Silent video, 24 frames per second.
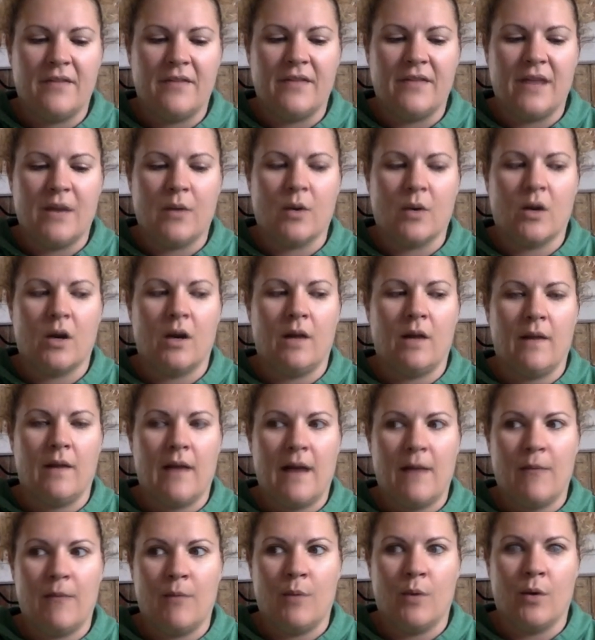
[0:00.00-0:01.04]
they were a
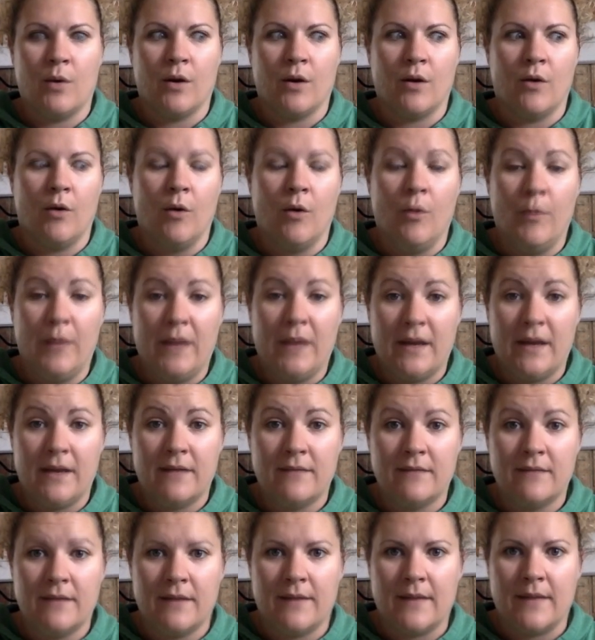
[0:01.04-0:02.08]
lot more
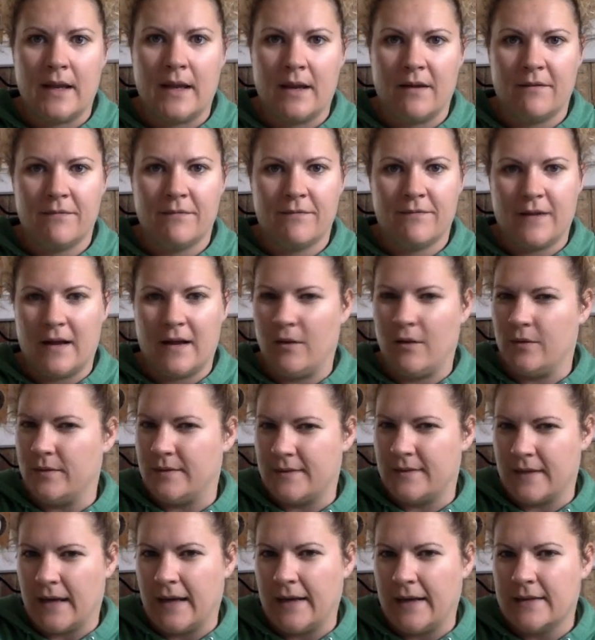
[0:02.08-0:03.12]
open, and they followed
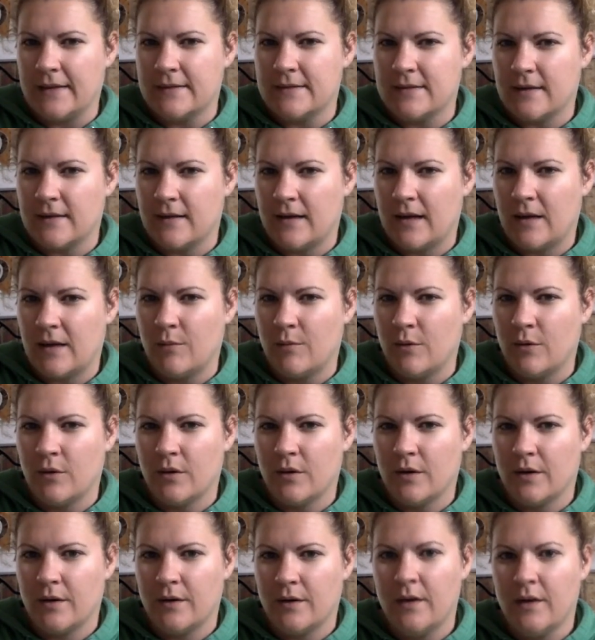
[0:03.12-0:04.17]
science a lot
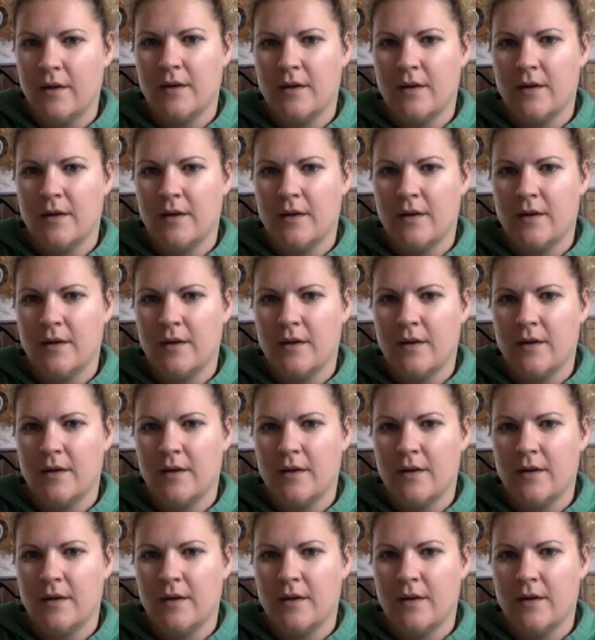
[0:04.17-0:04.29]
more.